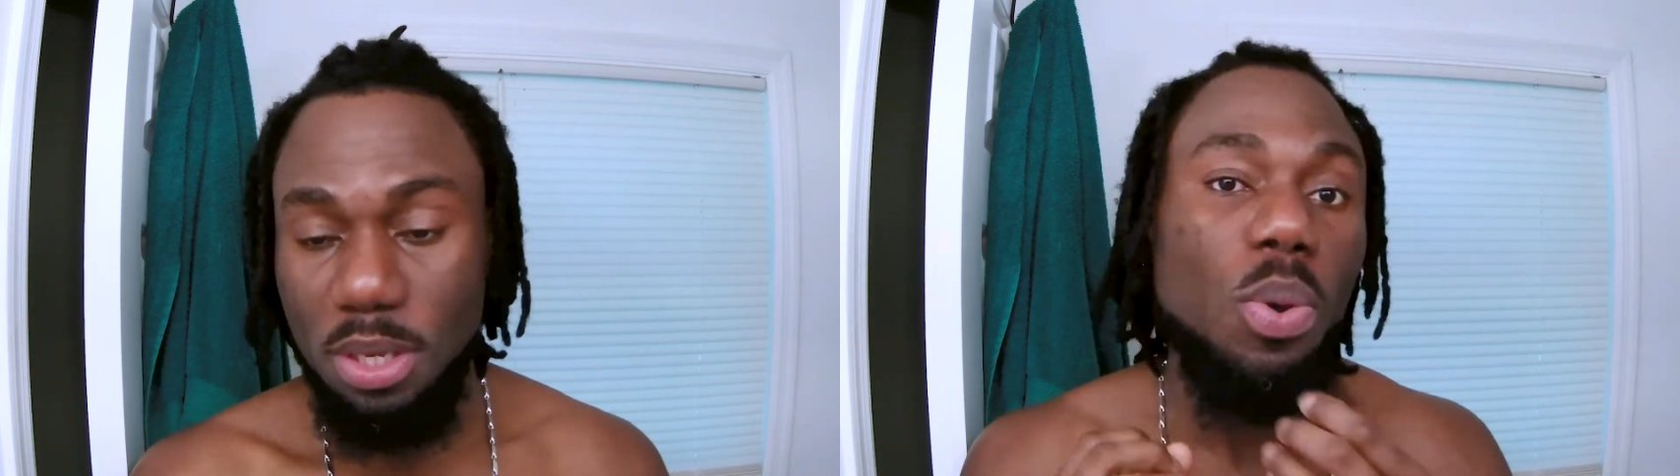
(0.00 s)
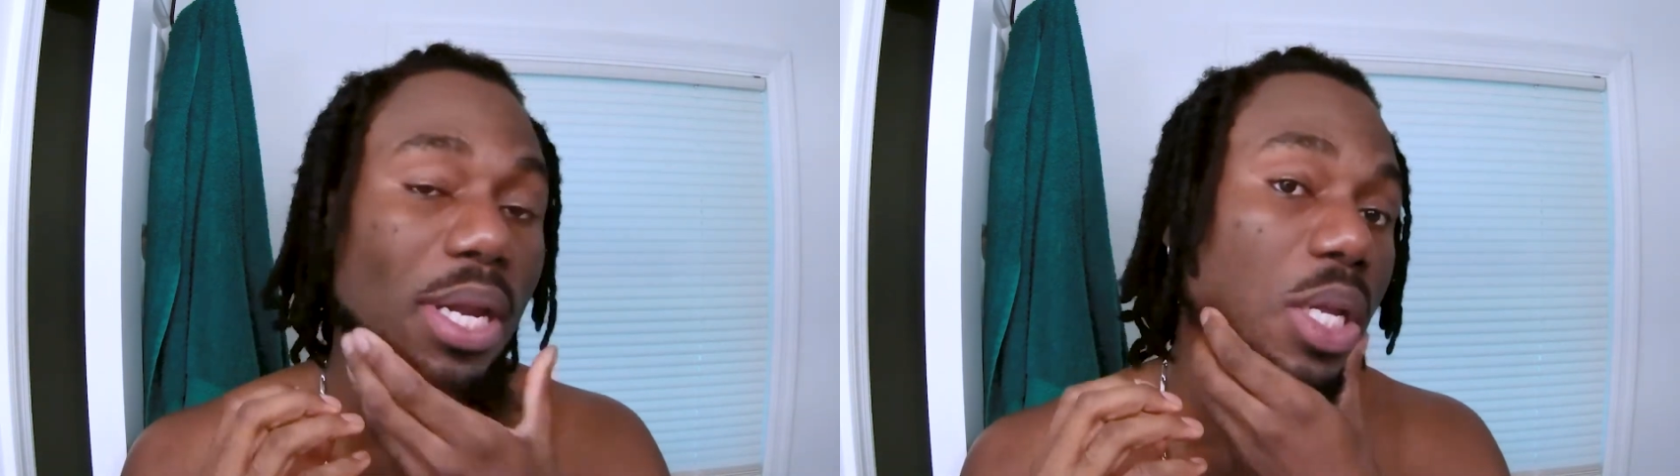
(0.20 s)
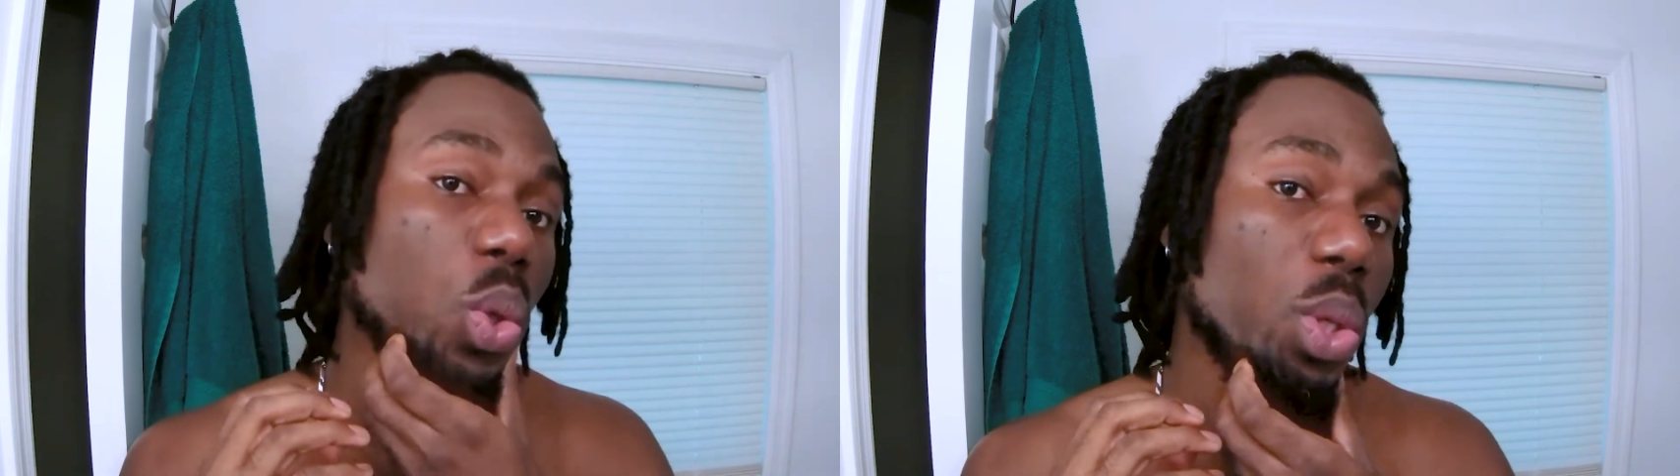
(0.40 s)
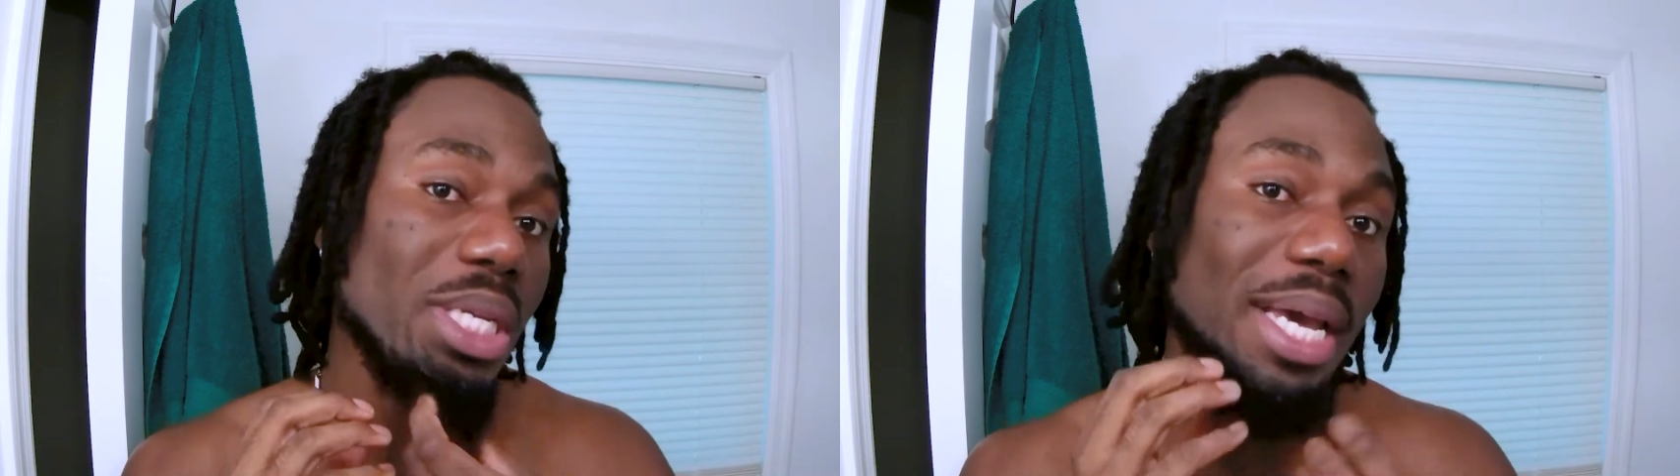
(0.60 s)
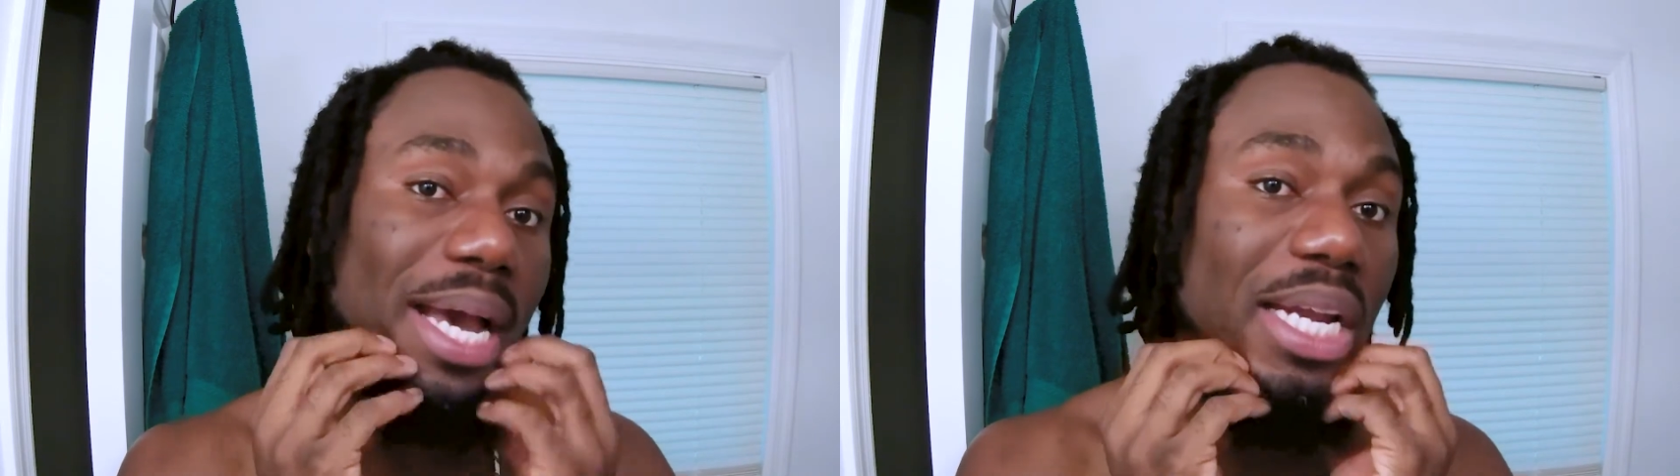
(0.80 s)
And what I do is
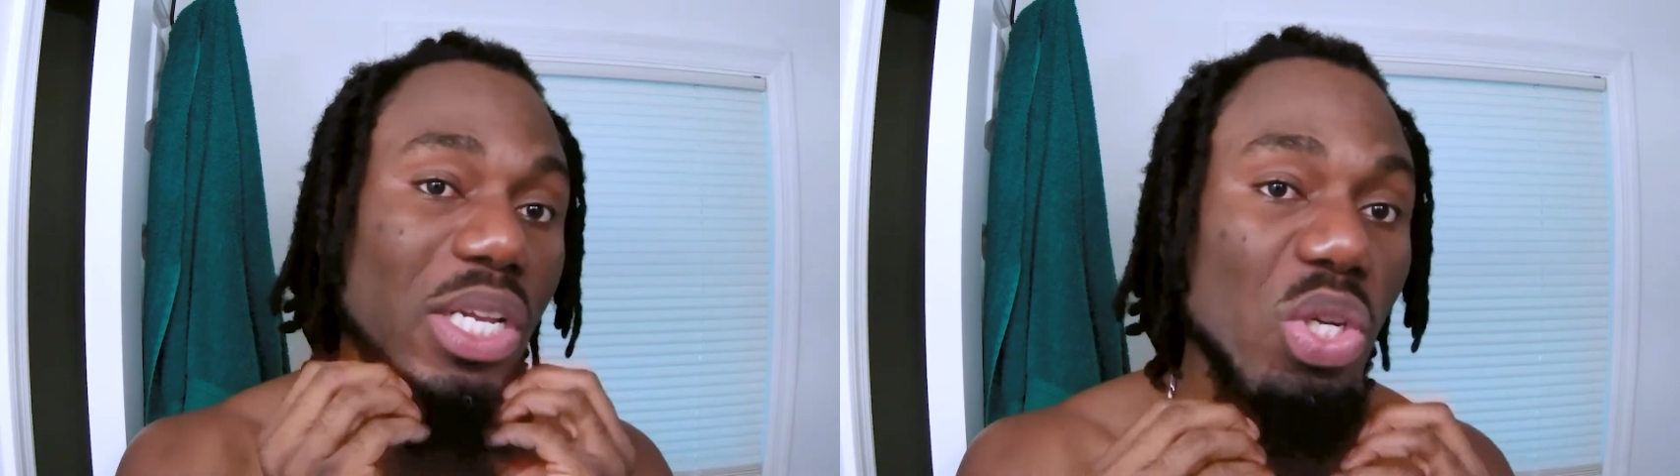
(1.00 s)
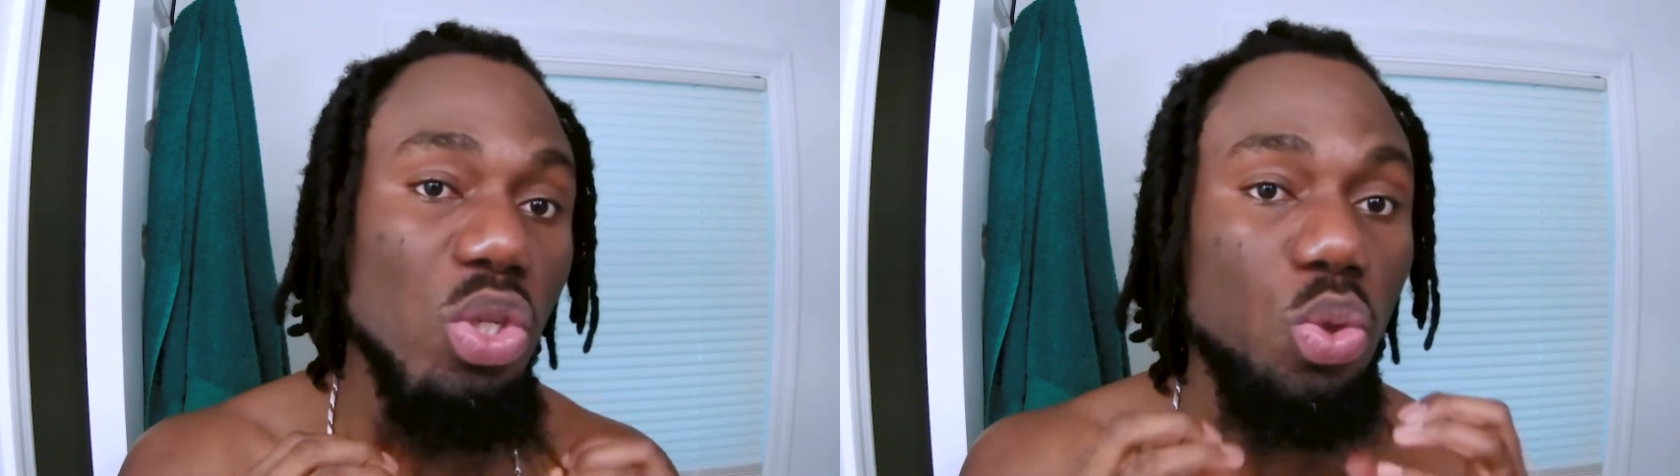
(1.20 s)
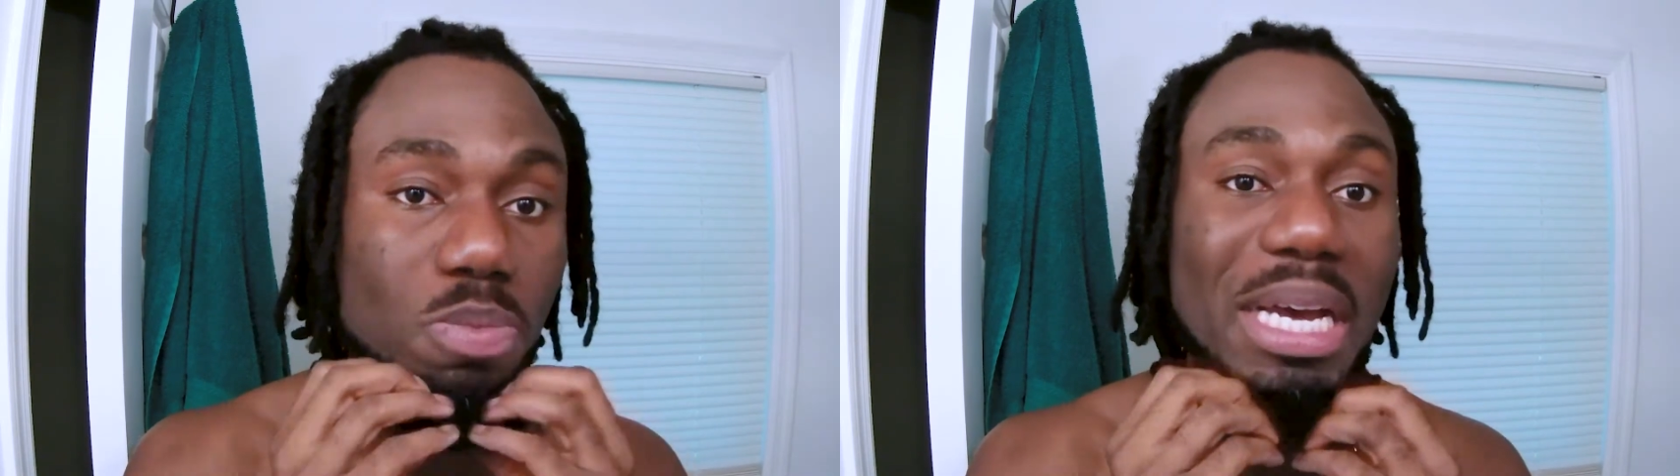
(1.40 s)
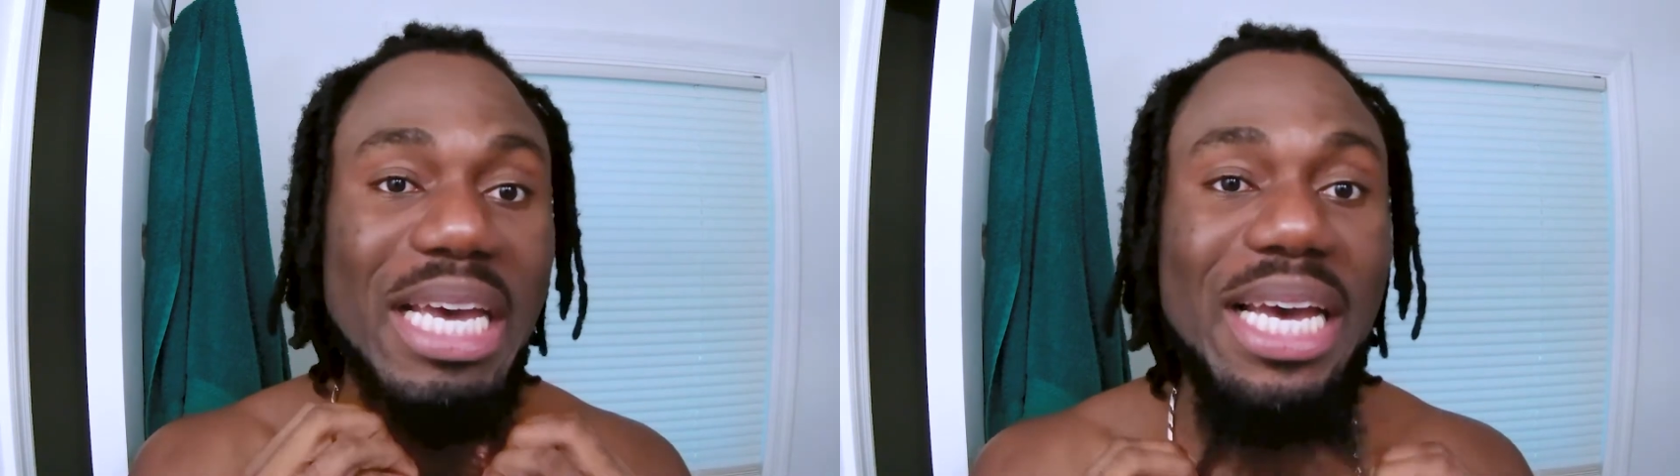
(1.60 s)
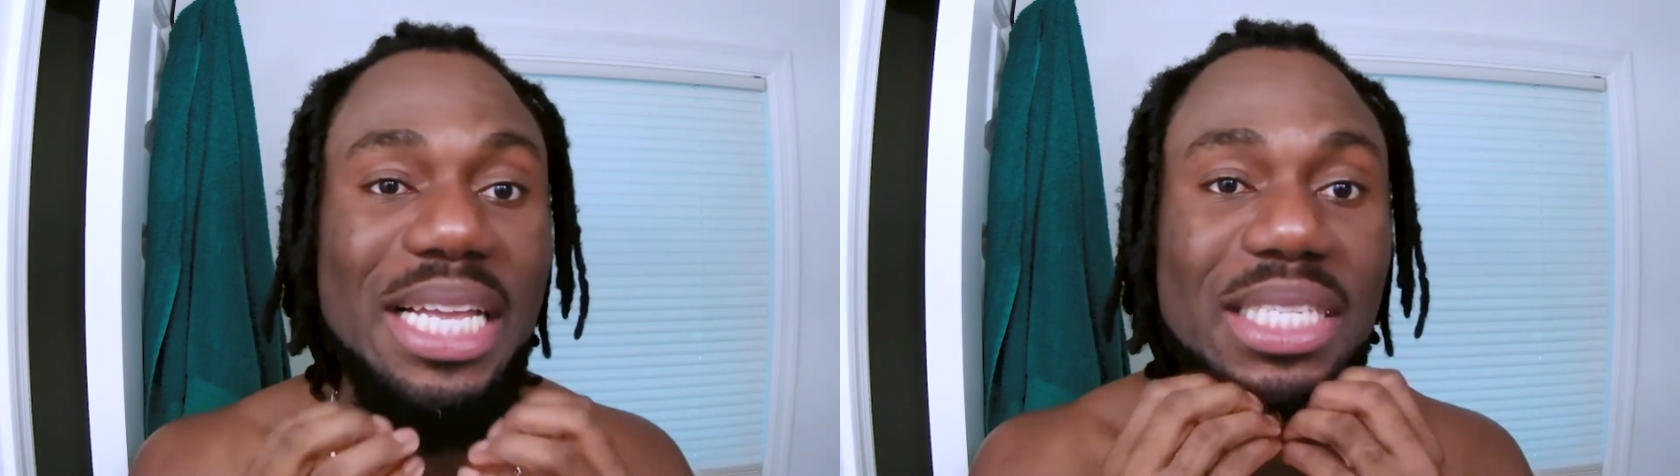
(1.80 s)
I kind of just use my
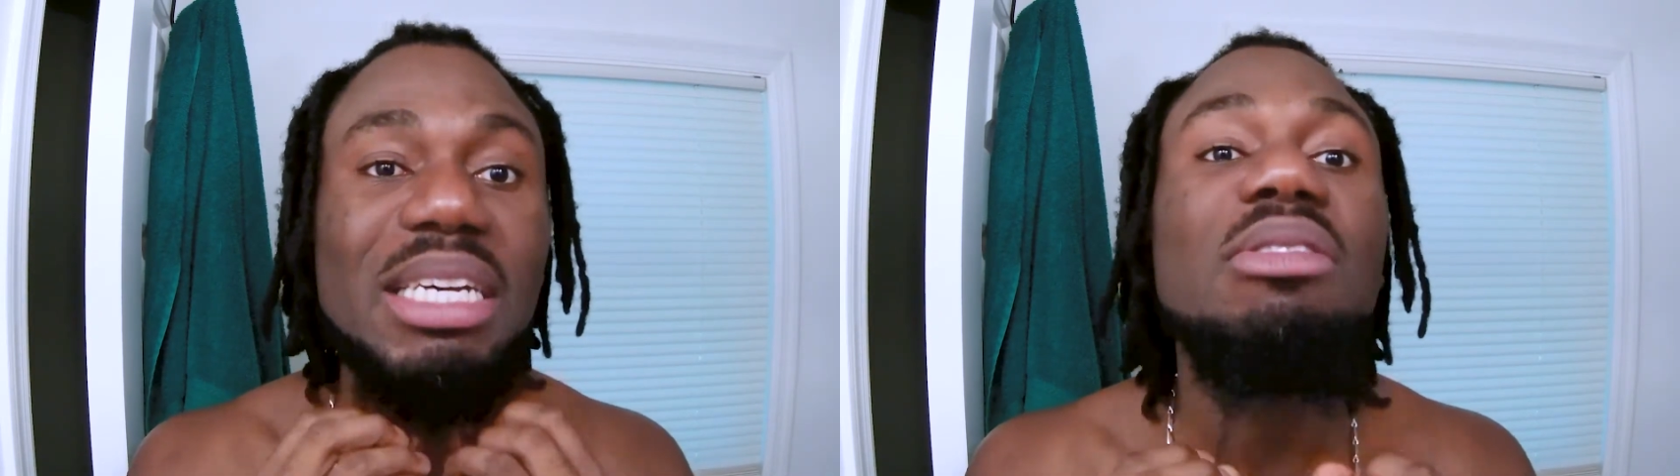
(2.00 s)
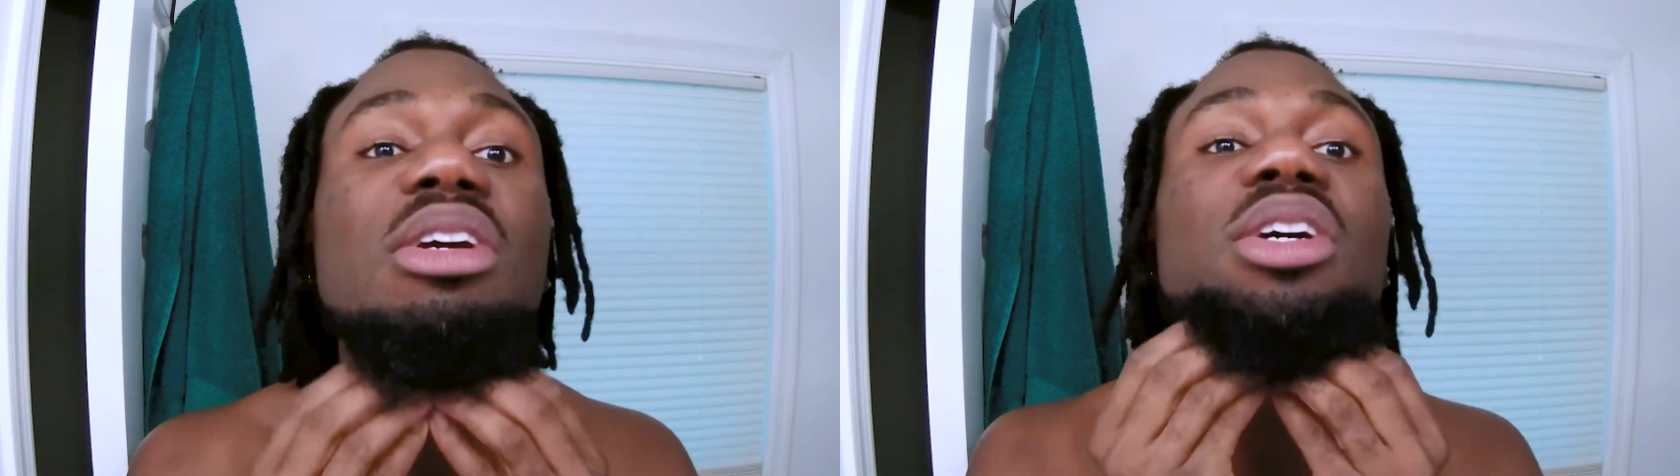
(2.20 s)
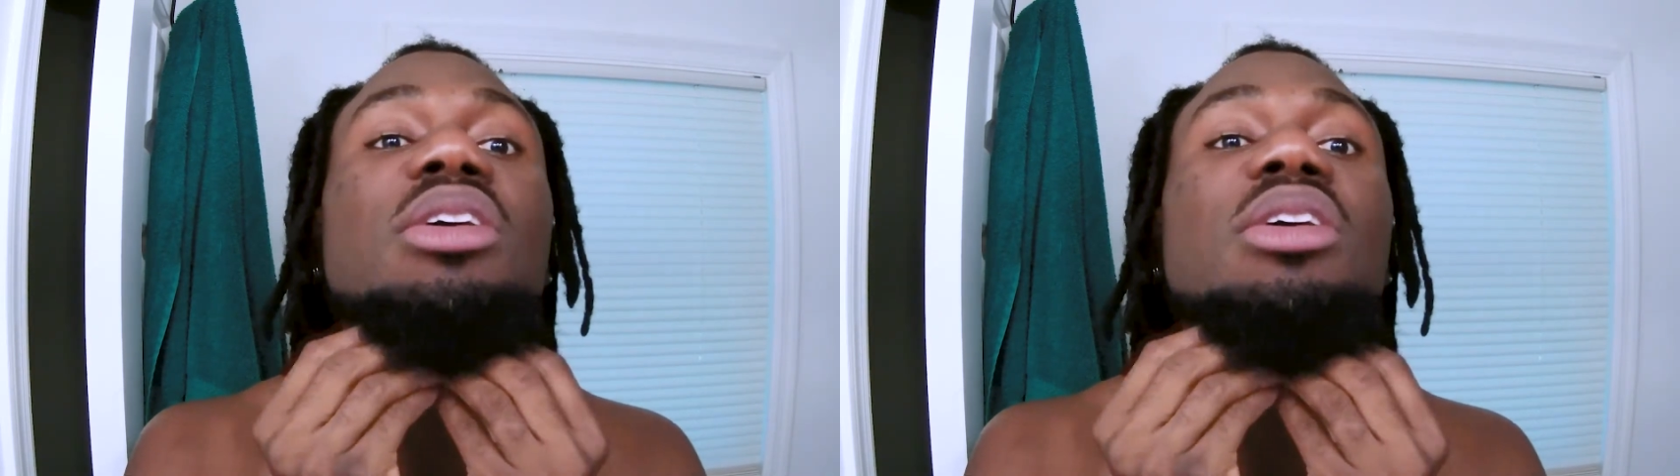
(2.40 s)
hands and